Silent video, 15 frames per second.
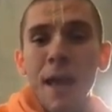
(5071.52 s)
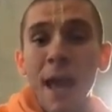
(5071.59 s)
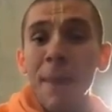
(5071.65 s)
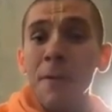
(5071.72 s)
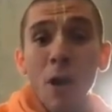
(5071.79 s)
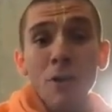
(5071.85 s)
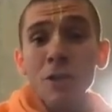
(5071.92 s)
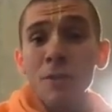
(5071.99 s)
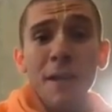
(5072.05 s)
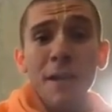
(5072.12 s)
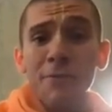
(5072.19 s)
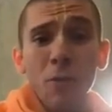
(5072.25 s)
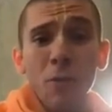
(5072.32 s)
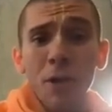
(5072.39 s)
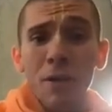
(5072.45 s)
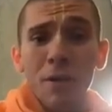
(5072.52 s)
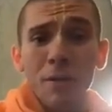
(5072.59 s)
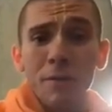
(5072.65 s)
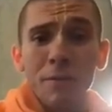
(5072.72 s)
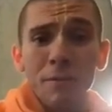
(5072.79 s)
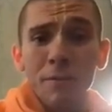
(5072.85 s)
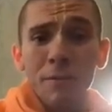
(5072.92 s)
And they're also
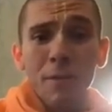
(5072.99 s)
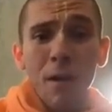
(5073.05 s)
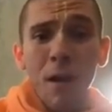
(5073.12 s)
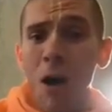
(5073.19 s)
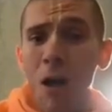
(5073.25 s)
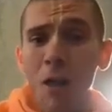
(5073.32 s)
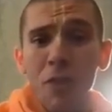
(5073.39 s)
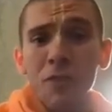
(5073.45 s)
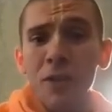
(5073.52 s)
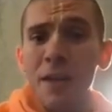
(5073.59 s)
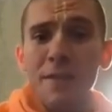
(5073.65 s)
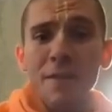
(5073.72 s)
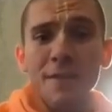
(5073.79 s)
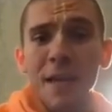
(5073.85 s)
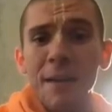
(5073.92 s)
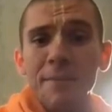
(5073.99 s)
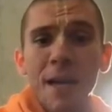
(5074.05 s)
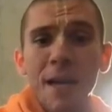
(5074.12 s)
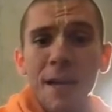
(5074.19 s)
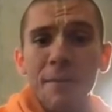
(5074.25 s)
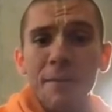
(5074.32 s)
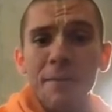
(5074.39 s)
metaphorical. All three at the same
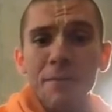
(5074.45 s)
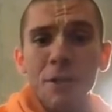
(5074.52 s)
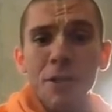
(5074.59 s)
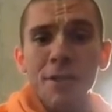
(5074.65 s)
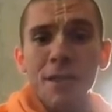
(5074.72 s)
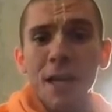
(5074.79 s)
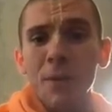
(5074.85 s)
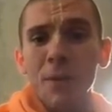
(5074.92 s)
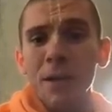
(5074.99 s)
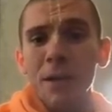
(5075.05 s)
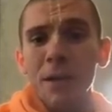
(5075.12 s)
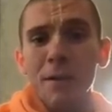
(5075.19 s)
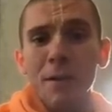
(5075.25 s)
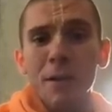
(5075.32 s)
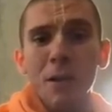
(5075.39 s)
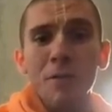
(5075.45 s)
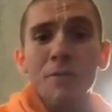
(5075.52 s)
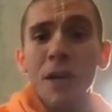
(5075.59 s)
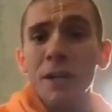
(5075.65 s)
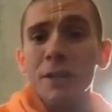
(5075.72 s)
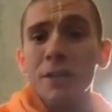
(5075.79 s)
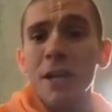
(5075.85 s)
time. Just like we hear,
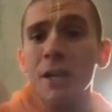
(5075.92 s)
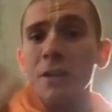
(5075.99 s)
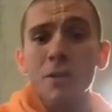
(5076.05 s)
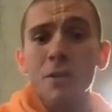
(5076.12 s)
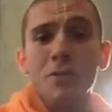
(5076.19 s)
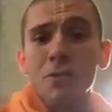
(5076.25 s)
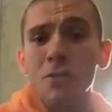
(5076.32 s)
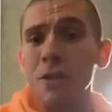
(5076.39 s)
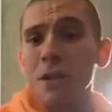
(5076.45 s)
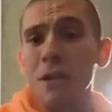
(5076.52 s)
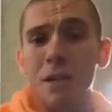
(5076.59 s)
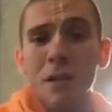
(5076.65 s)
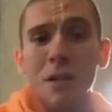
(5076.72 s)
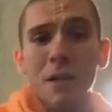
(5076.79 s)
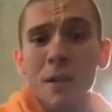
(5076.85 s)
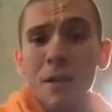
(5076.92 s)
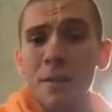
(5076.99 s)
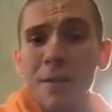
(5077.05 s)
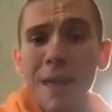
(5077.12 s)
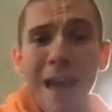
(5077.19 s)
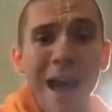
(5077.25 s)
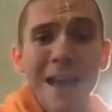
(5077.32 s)
that Dhenukashura,
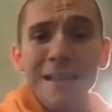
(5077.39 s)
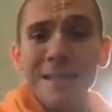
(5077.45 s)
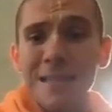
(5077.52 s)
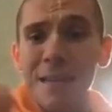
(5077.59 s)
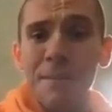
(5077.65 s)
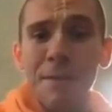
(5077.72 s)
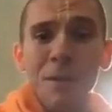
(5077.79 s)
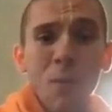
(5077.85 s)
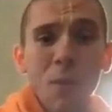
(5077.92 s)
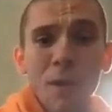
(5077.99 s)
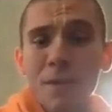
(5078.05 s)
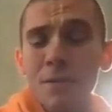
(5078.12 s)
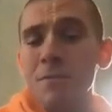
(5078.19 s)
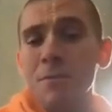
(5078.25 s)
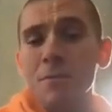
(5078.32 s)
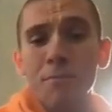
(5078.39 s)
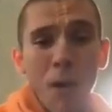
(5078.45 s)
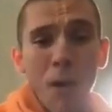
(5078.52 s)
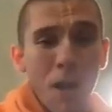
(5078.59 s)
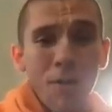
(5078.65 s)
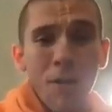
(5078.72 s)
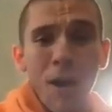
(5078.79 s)
the ass demon, was
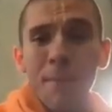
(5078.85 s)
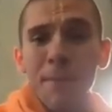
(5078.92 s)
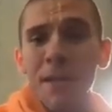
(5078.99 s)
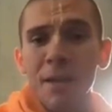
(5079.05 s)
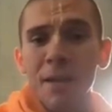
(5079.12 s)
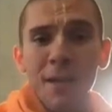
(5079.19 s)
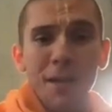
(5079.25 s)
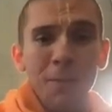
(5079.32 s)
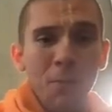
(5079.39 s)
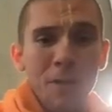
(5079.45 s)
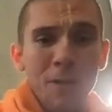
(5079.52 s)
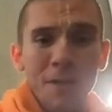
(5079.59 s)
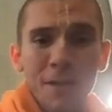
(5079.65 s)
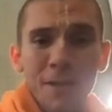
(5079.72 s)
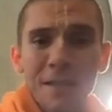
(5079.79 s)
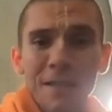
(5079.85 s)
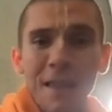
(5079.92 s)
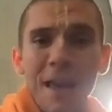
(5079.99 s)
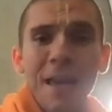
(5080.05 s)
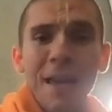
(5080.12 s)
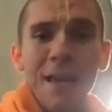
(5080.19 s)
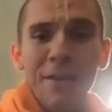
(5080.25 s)
Balaram killing him, was the
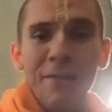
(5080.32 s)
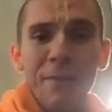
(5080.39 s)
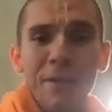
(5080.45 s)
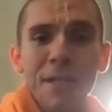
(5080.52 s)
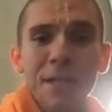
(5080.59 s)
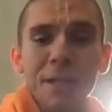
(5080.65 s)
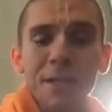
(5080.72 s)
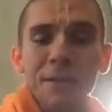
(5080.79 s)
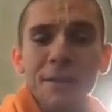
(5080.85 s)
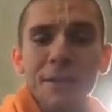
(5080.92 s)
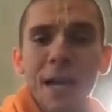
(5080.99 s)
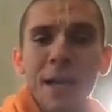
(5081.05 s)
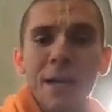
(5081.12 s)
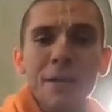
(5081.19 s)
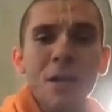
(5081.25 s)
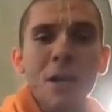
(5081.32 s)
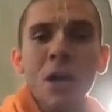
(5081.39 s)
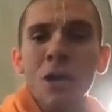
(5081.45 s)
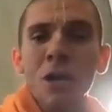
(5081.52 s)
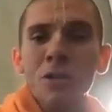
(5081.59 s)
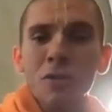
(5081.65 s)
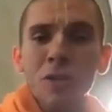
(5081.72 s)
slaying of material desires.
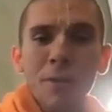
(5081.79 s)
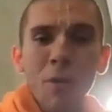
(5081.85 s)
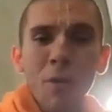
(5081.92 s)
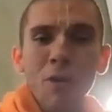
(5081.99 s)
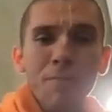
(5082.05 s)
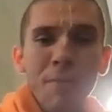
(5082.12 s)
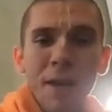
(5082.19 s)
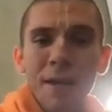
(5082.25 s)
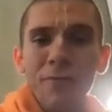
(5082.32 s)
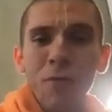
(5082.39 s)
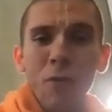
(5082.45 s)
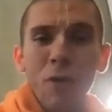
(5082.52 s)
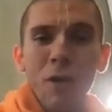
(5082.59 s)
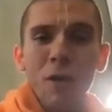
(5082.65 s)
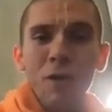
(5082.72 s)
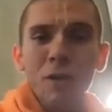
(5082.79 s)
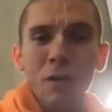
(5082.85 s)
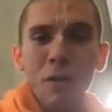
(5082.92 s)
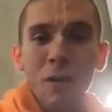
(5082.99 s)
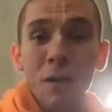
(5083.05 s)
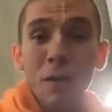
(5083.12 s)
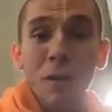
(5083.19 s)
So they're both
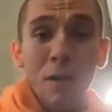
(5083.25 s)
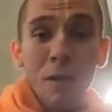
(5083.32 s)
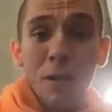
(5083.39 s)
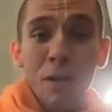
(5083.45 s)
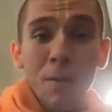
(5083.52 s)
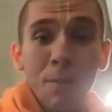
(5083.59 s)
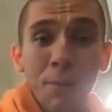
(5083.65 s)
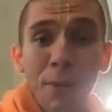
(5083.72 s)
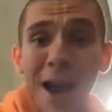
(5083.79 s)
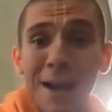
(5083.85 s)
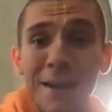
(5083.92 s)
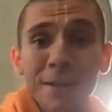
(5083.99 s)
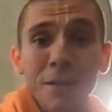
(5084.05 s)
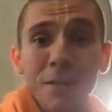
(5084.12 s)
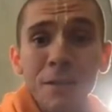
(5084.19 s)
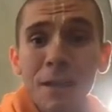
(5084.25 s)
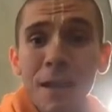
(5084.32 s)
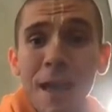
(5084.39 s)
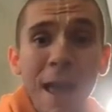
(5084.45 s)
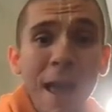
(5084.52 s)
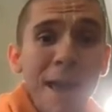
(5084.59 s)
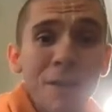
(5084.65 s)
metaphorical, practical,
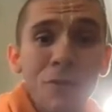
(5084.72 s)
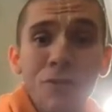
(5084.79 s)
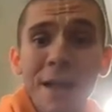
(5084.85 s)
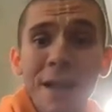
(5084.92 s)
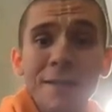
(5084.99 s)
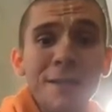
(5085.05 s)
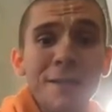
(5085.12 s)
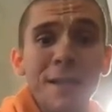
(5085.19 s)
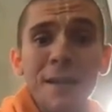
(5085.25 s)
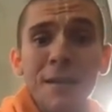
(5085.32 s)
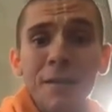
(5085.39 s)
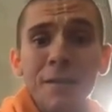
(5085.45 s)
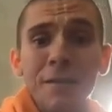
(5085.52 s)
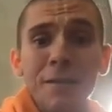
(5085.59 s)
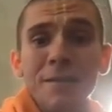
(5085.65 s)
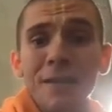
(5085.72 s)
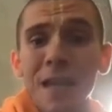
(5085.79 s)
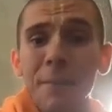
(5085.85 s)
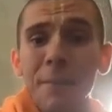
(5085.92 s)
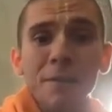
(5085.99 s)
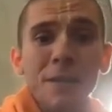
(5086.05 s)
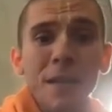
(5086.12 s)
and transcendental
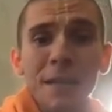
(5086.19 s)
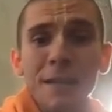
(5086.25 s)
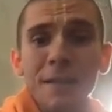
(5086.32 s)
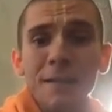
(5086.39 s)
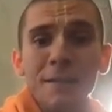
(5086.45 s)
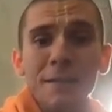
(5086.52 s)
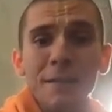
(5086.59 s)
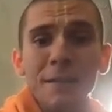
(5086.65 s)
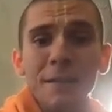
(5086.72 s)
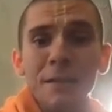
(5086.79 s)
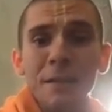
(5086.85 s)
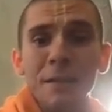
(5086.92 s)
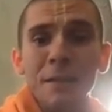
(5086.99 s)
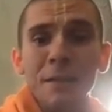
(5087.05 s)
simultaneously.